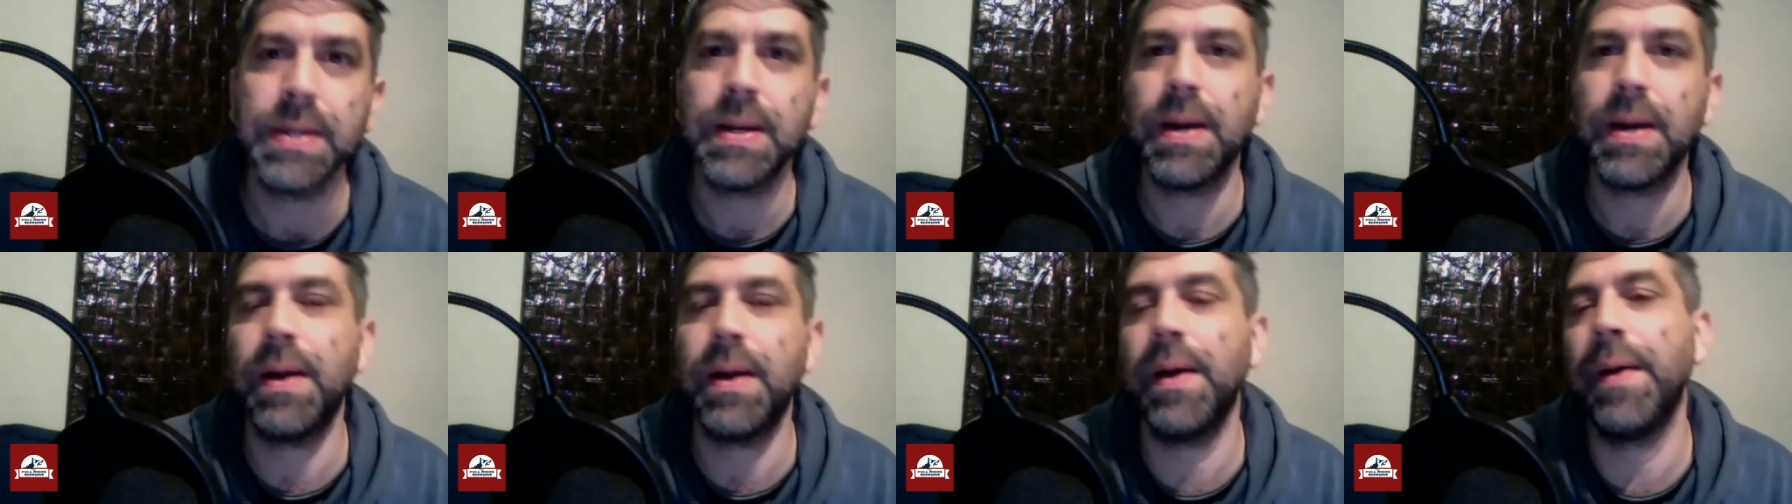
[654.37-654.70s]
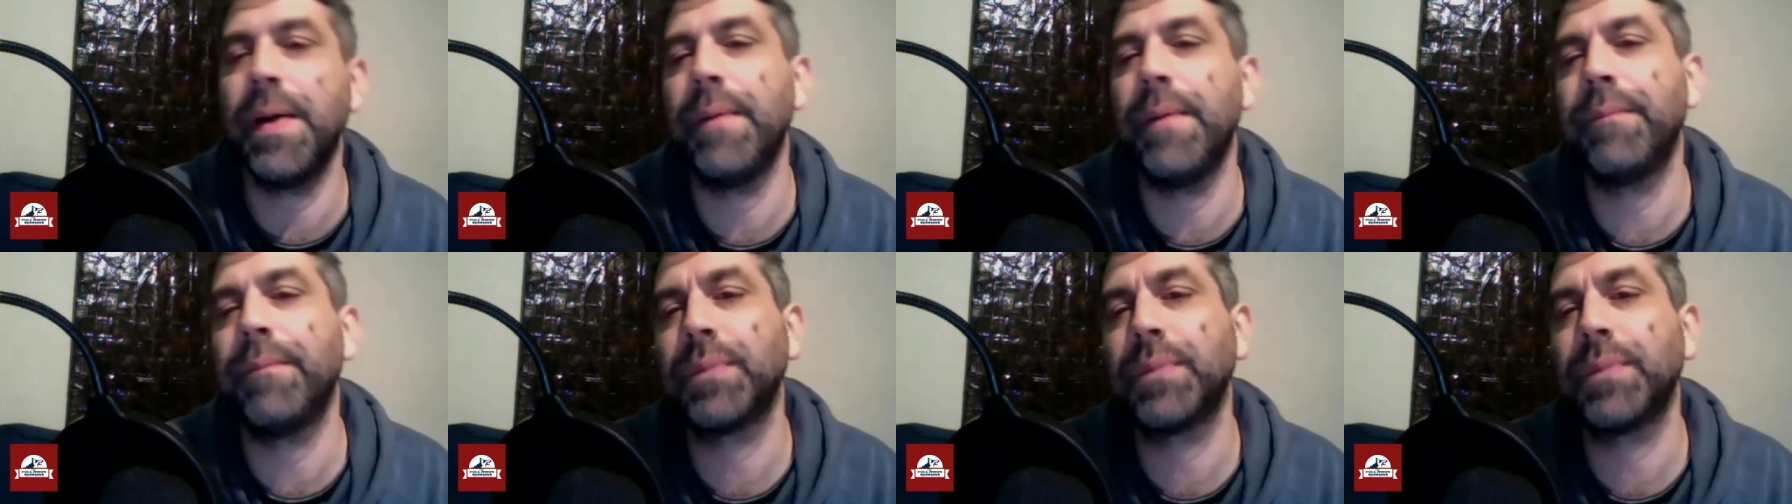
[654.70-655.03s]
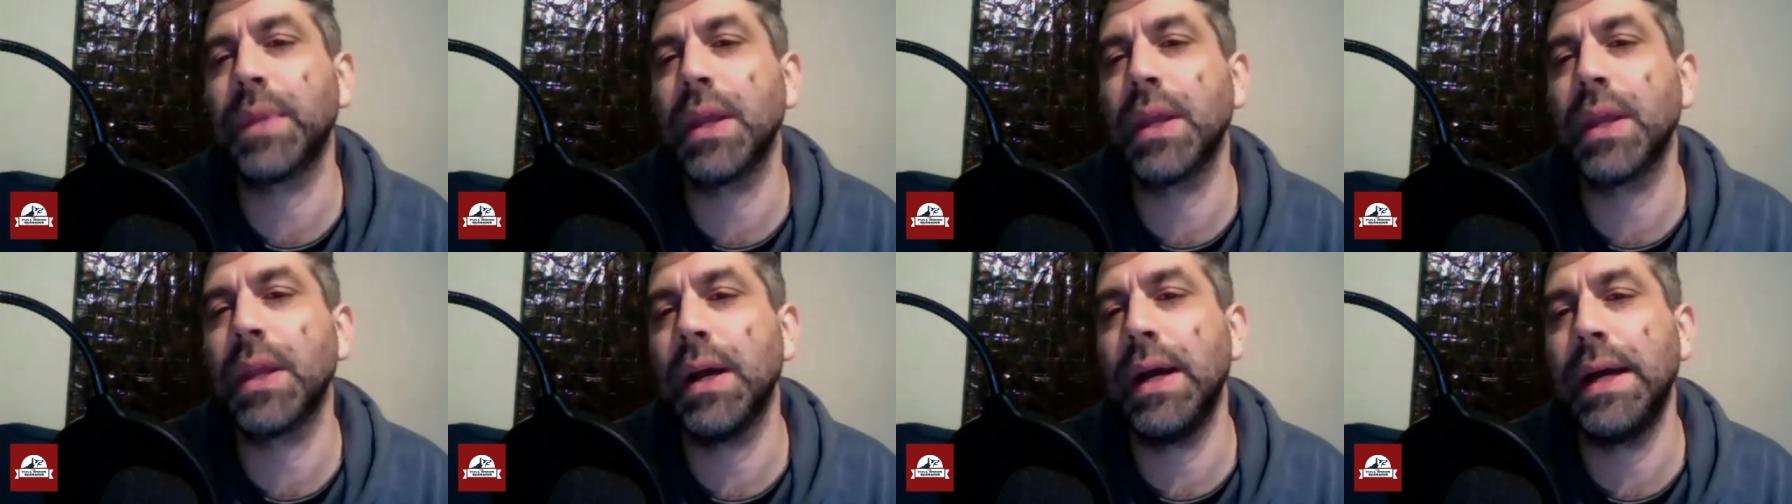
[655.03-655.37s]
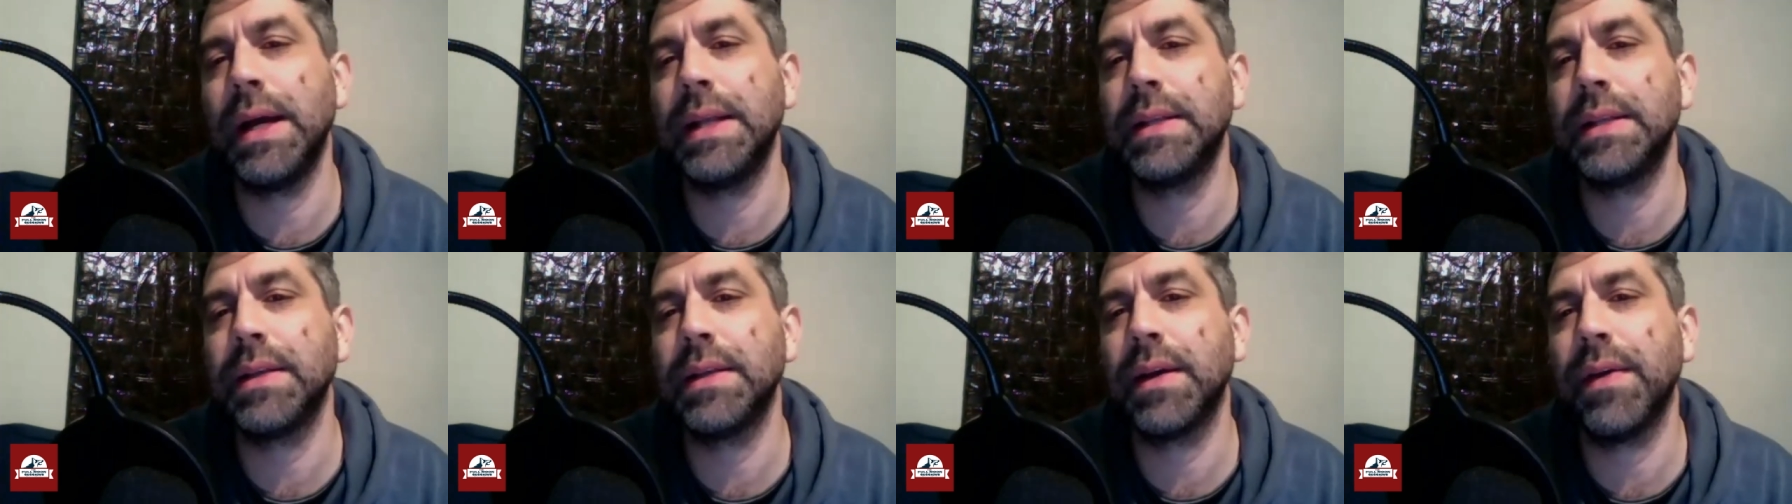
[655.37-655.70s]
Um,
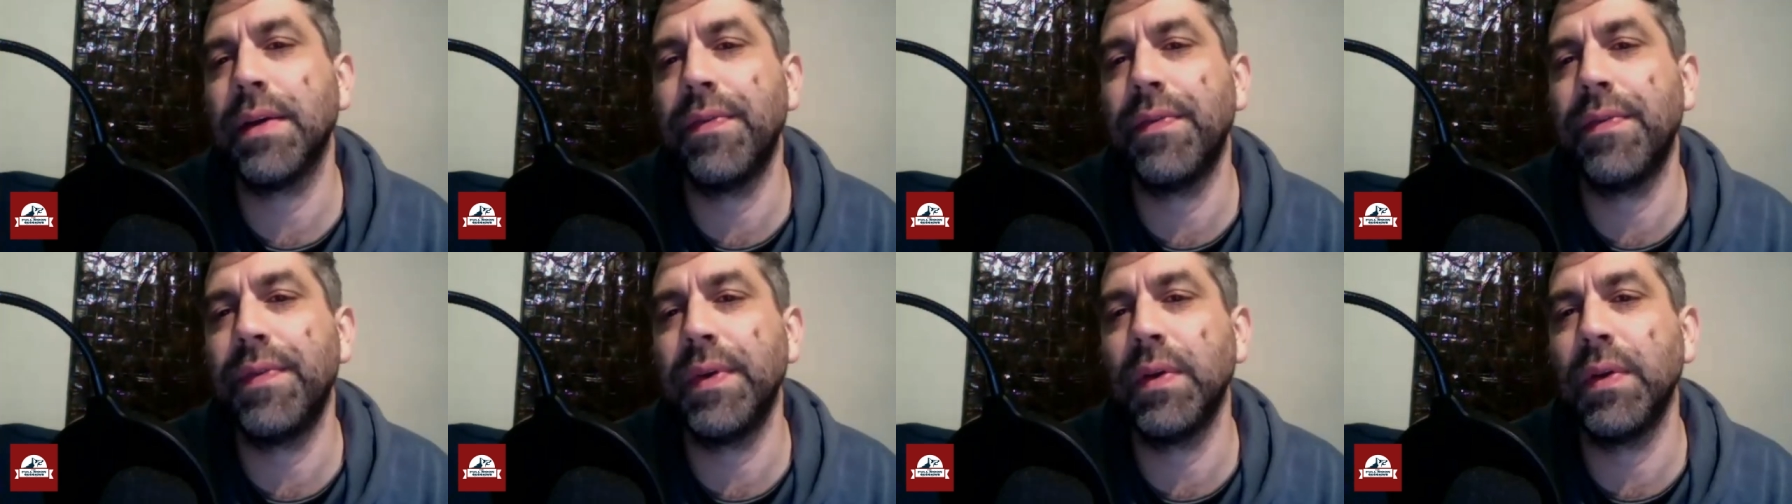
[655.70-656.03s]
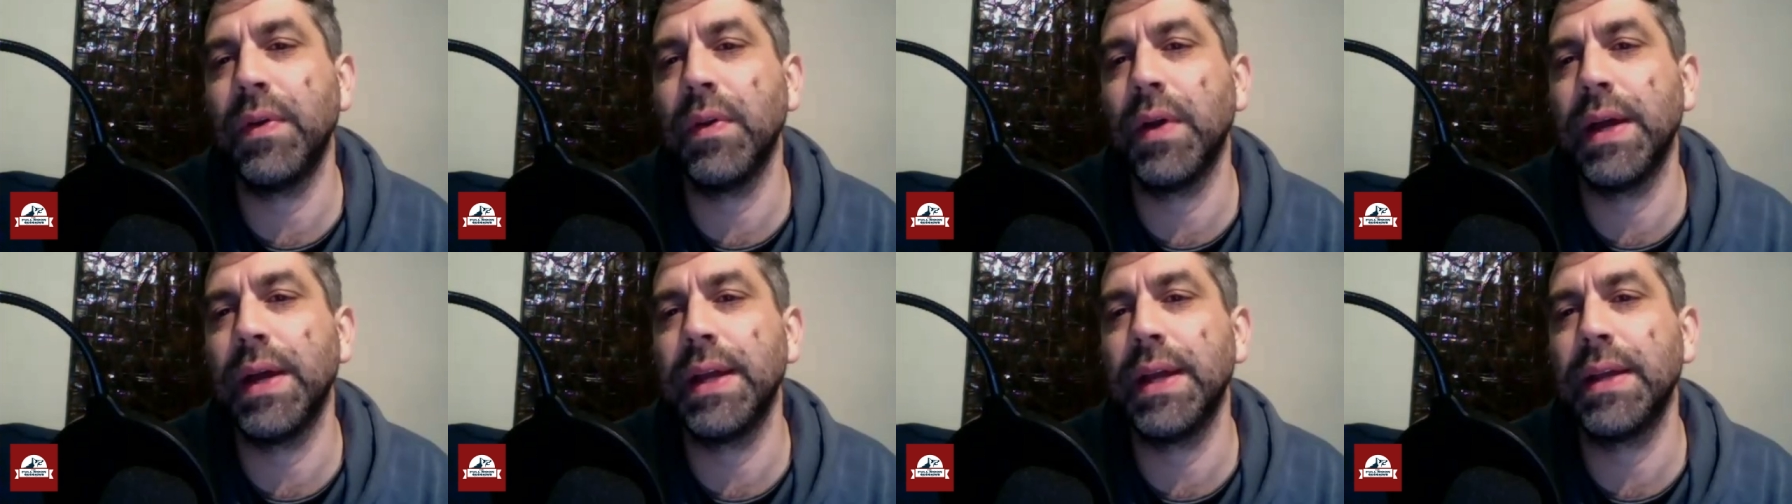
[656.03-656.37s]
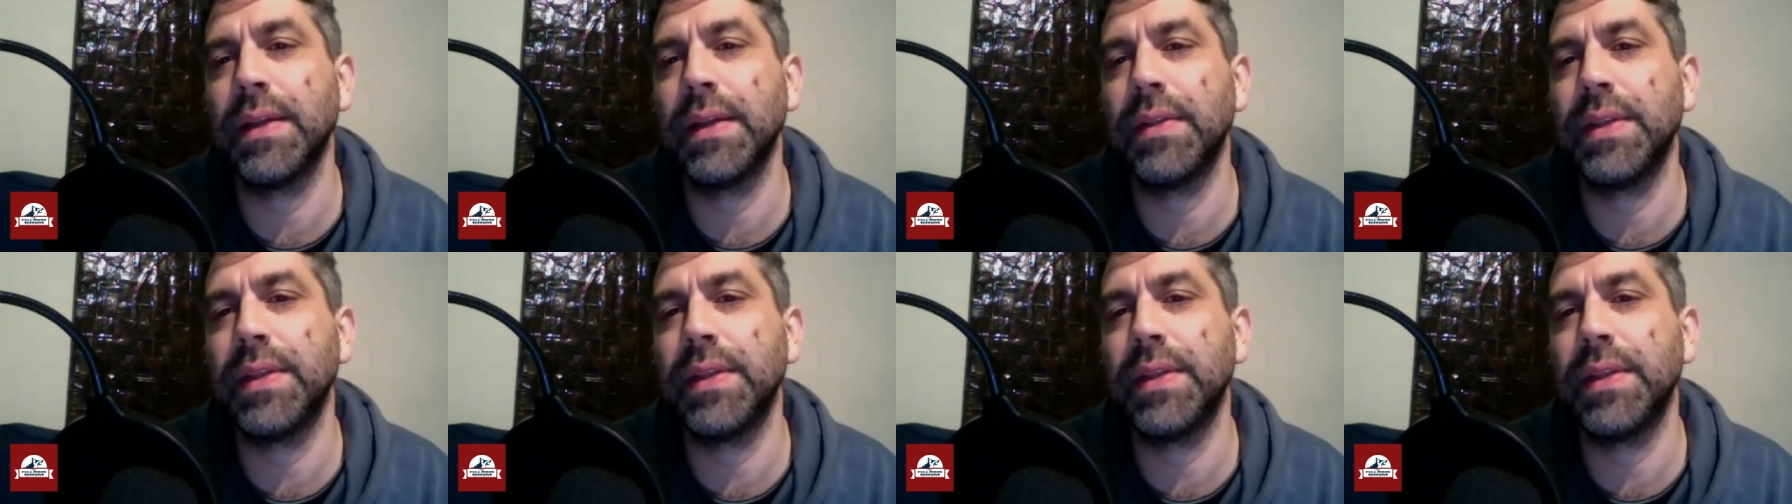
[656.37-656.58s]
and I feel like